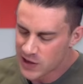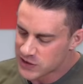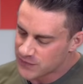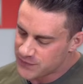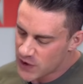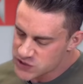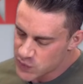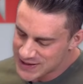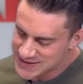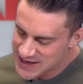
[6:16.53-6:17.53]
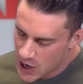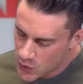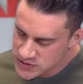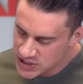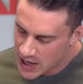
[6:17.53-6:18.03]
The first one is
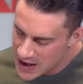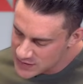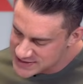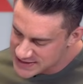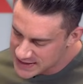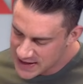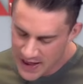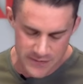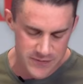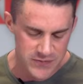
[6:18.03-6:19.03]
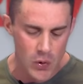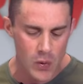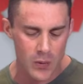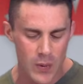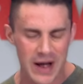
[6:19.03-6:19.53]
L-tyrosine in a
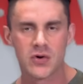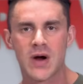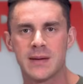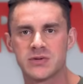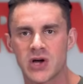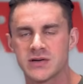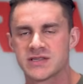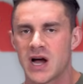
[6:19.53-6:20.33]
full 1 gram dose.